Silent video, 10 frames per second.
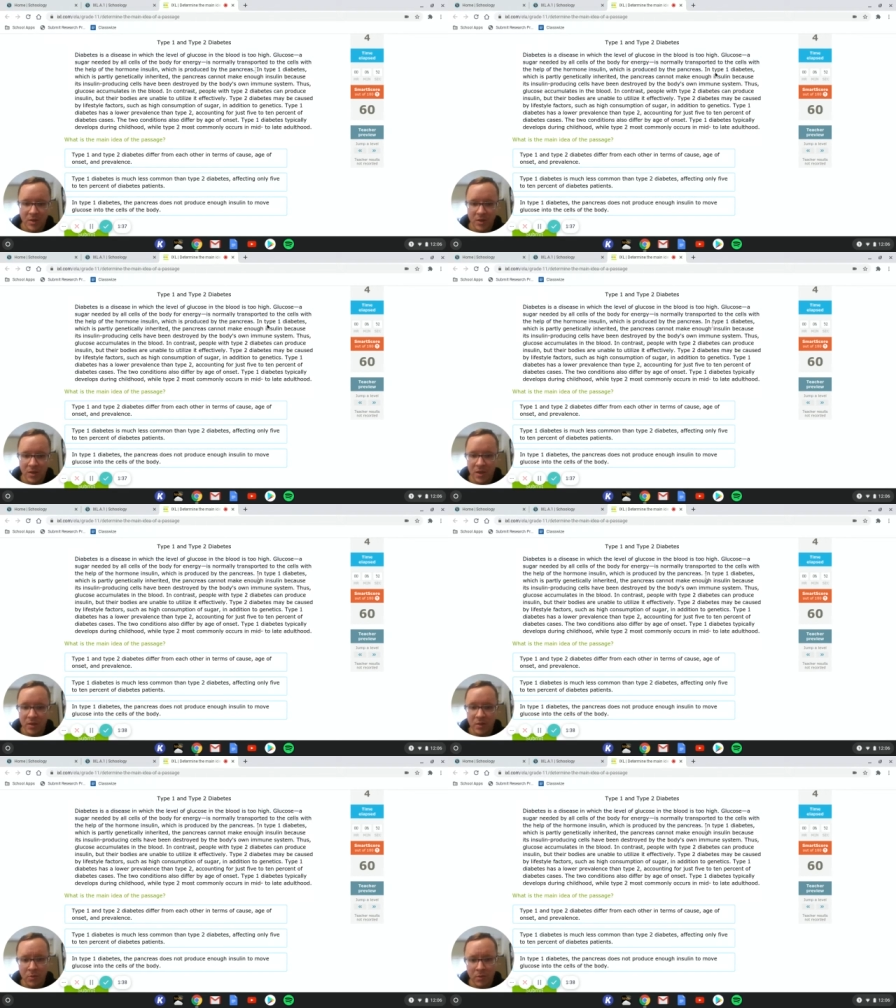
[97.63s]
And
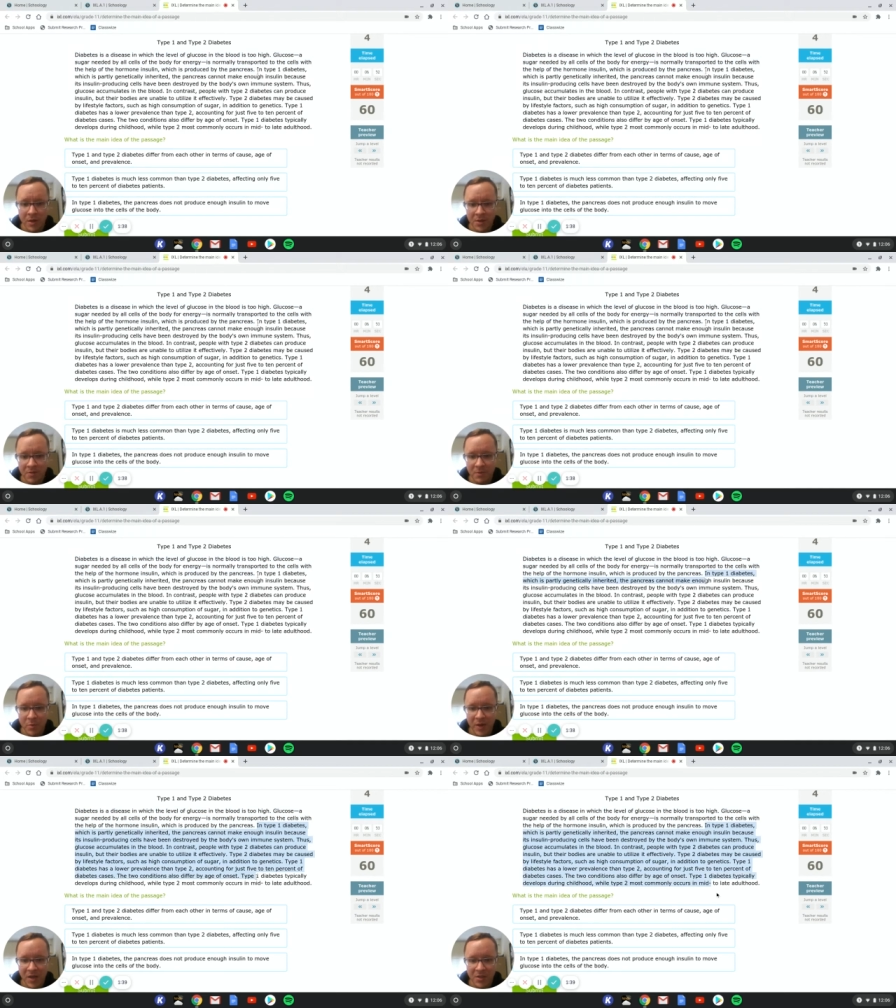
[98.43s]
then the rest of the
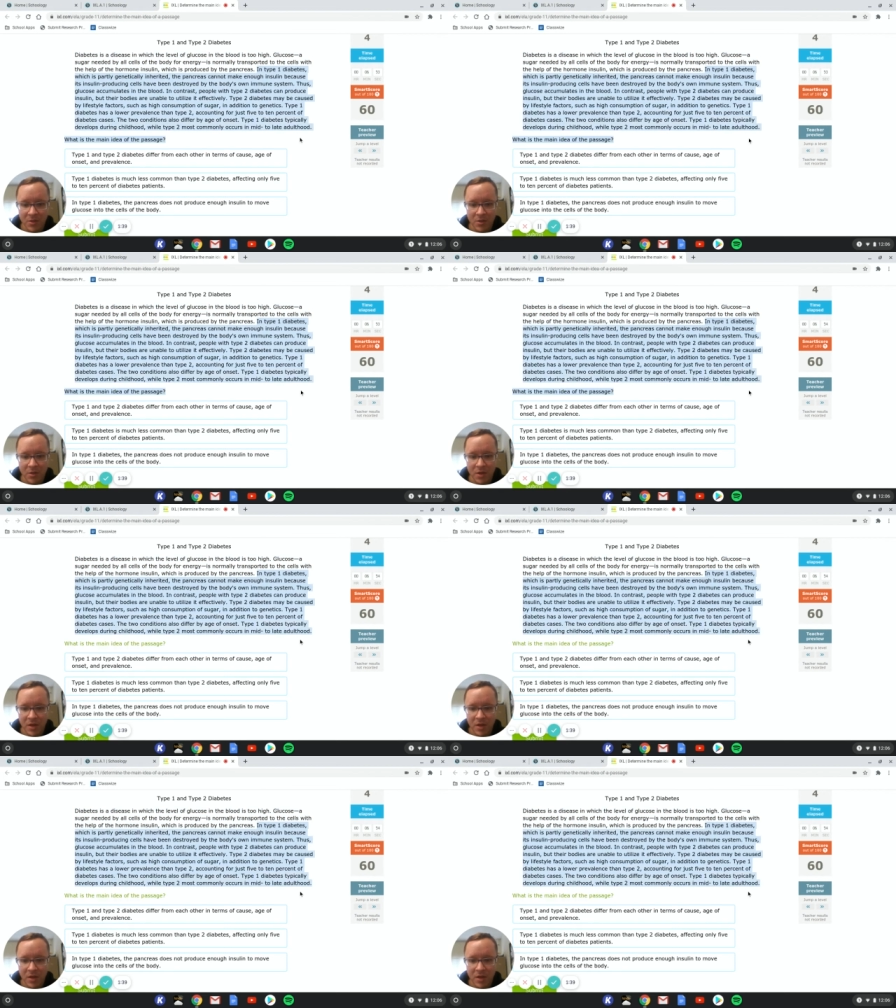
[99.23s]
passage